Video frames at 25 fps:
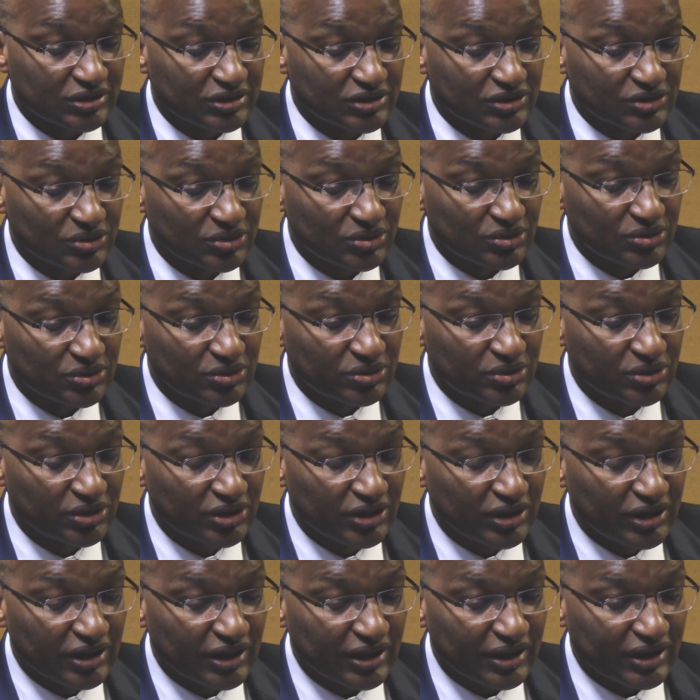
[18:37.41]
So
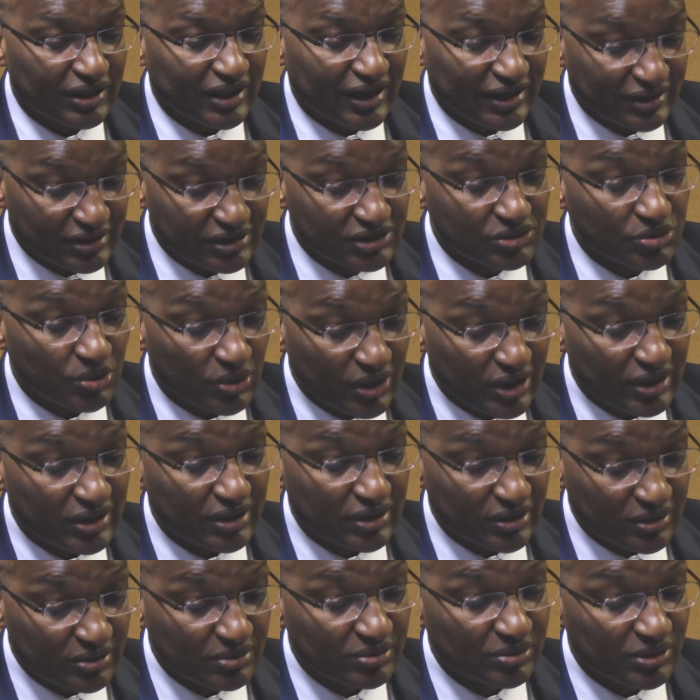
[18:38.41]
that is
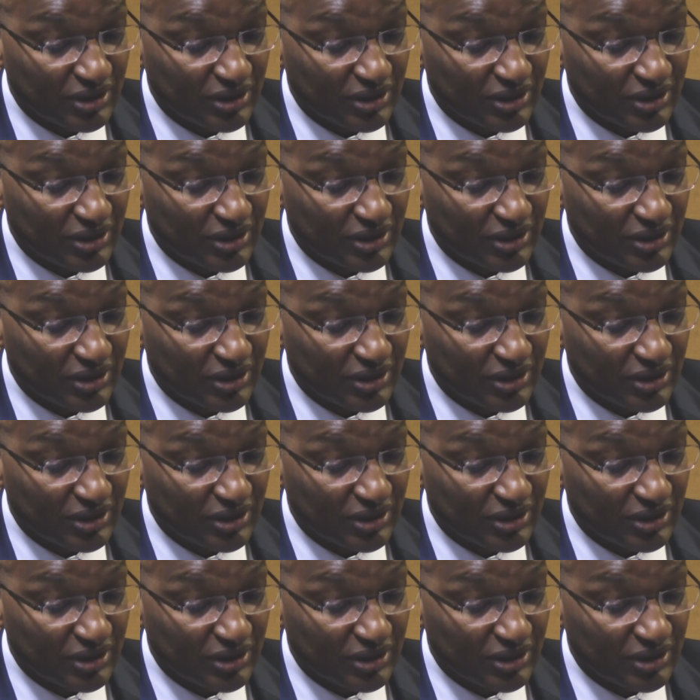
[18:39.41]
one